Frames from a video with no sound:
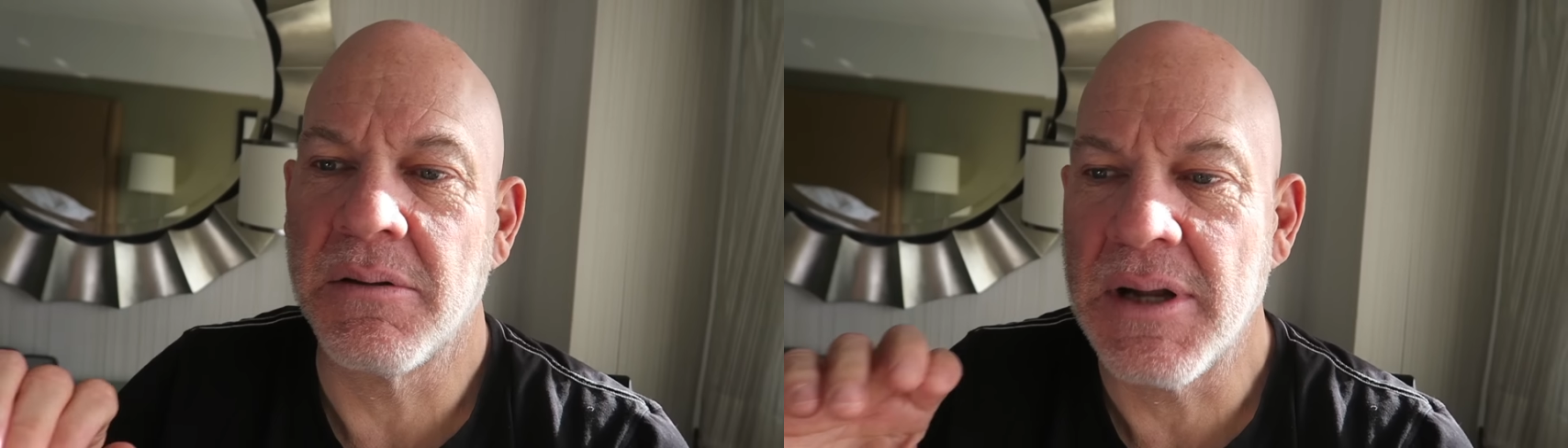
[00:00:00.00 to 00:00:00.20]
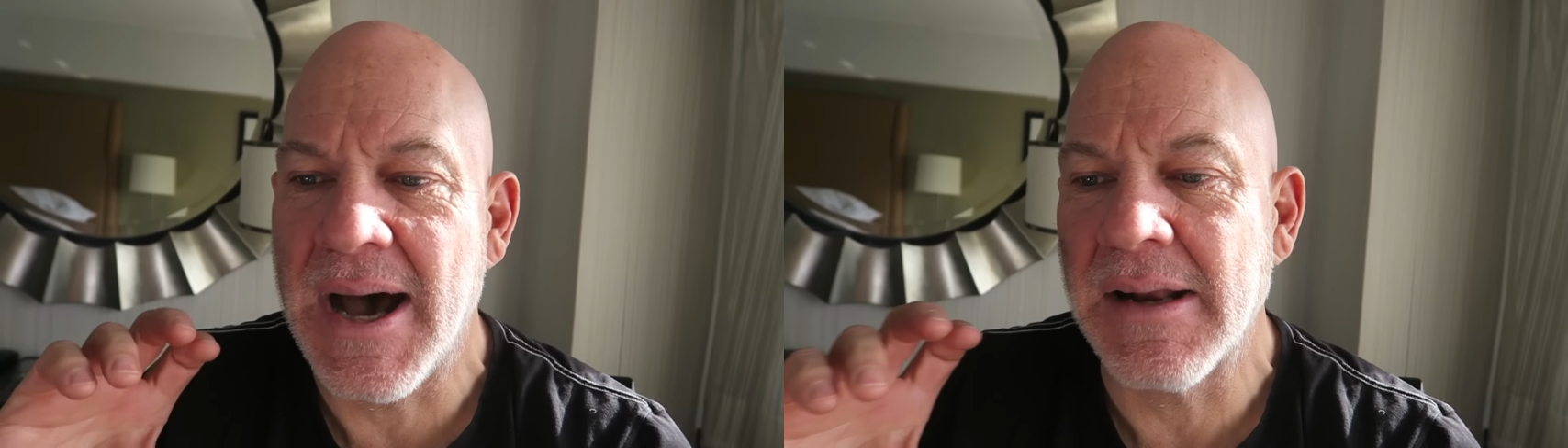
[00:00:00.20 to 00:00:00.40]

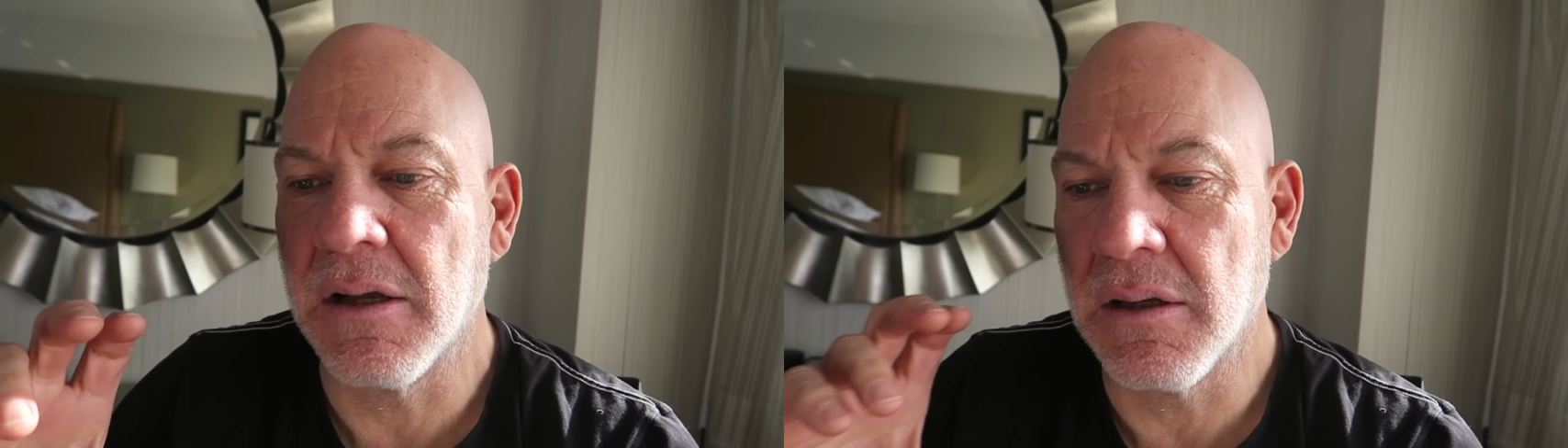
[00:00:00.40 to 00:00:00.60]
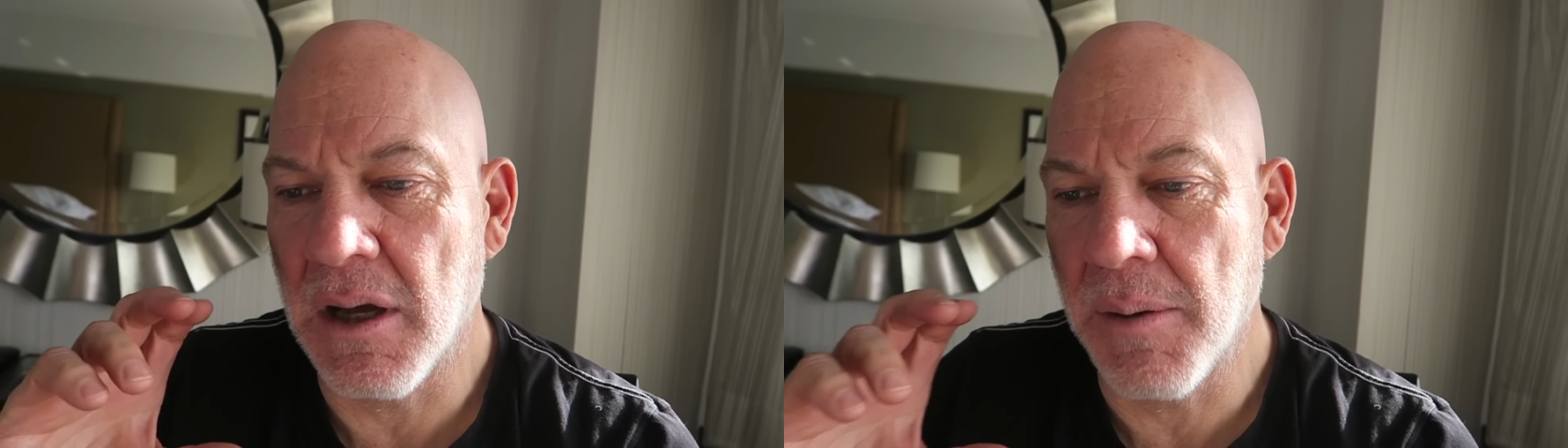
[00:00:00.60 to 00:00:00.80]

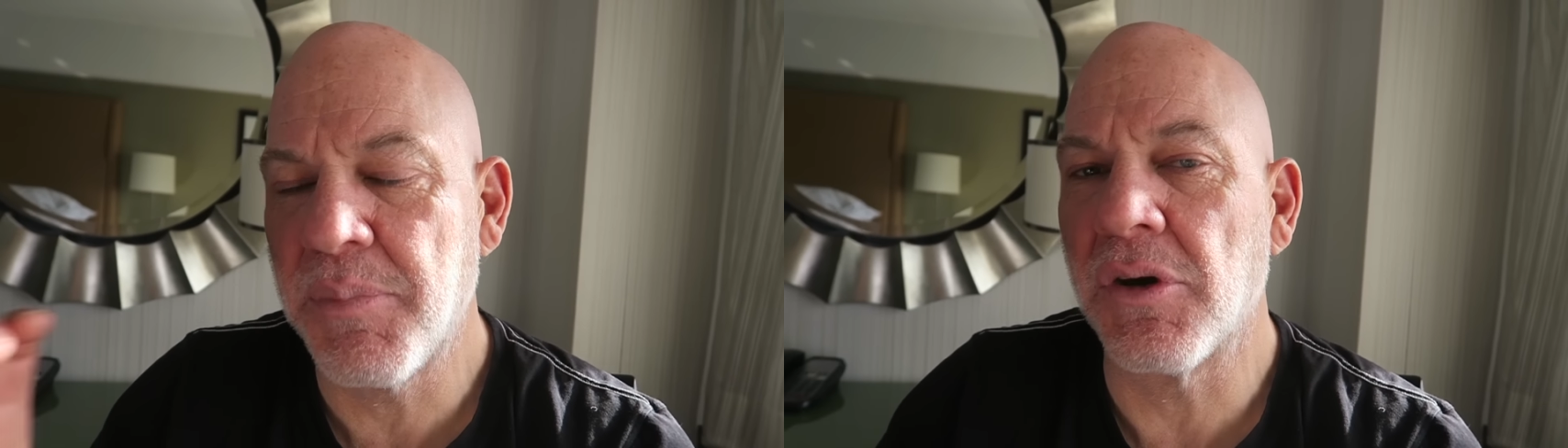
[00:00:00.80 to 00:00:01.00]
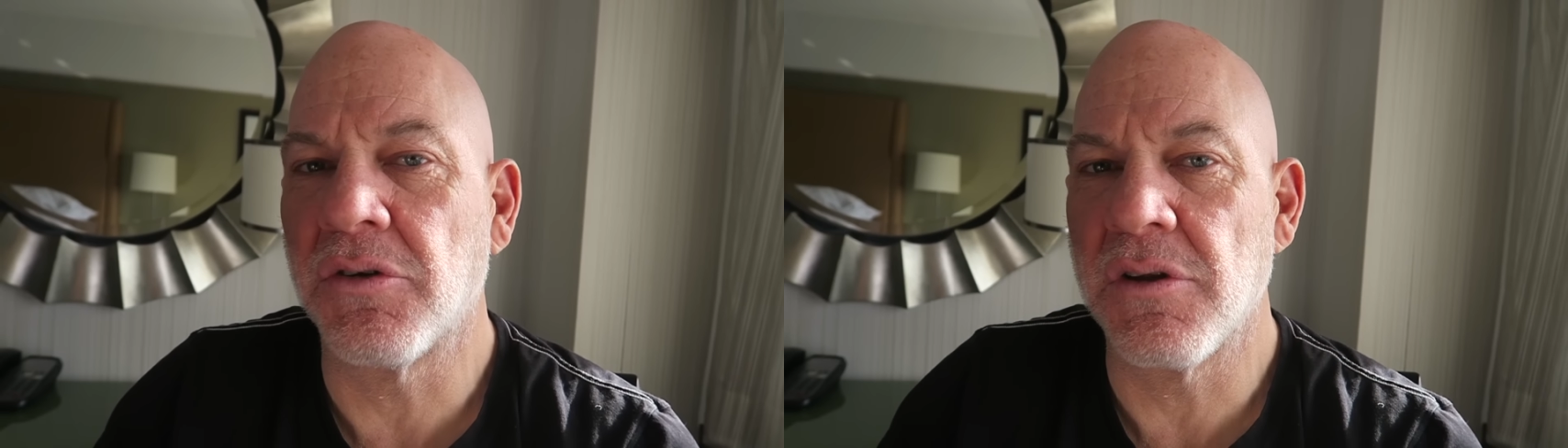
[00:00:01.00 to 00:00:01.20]
not an
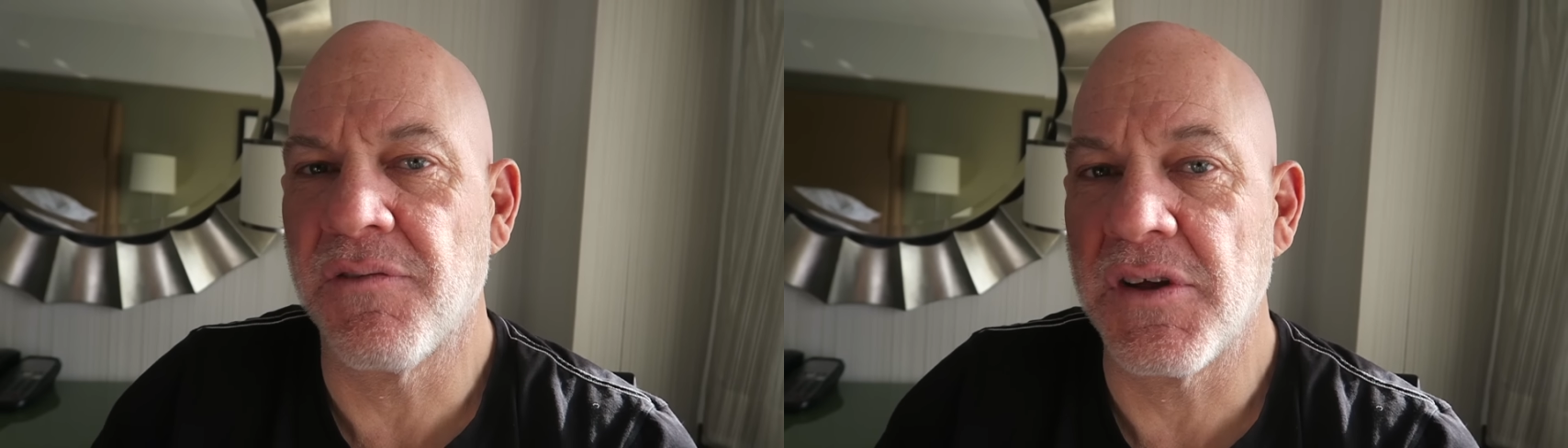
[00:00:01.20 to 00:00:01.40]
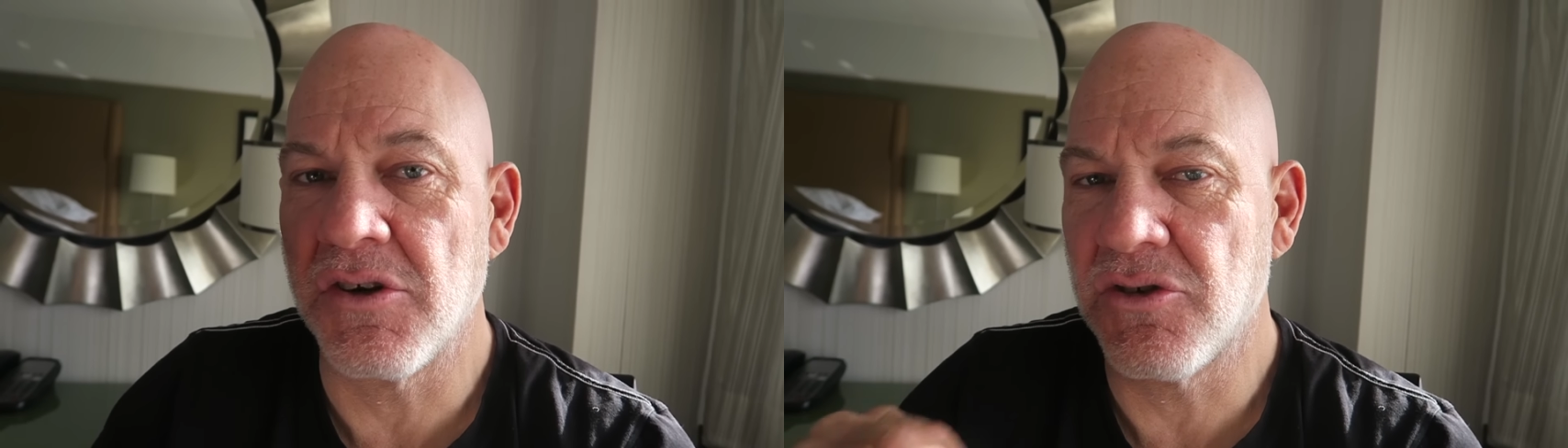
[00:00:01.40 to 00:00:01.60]
uphill to
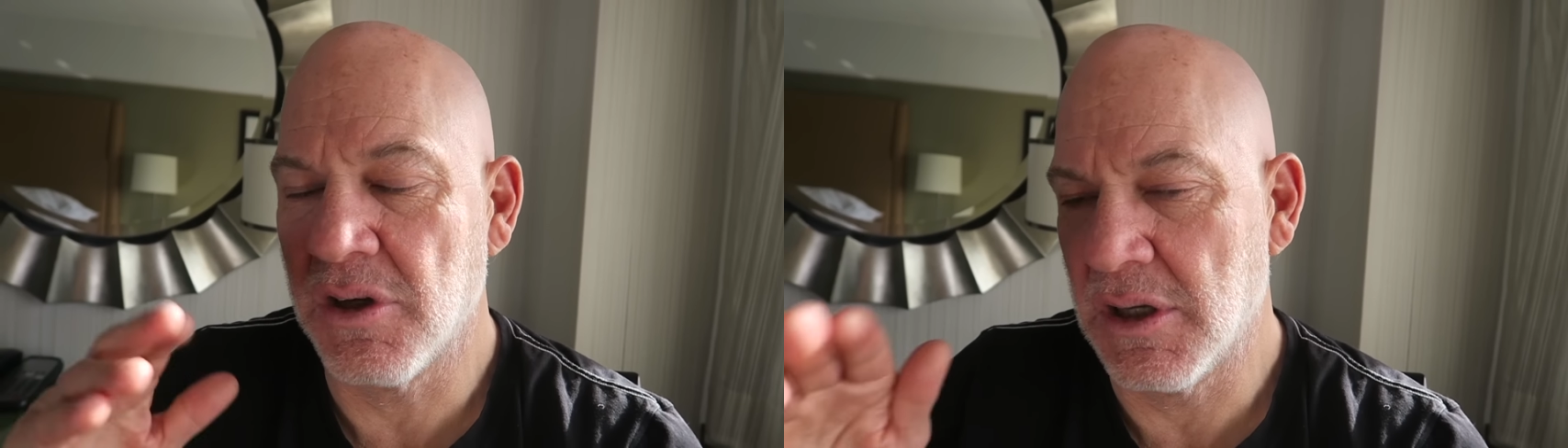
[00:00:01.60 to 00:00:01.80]
the finish.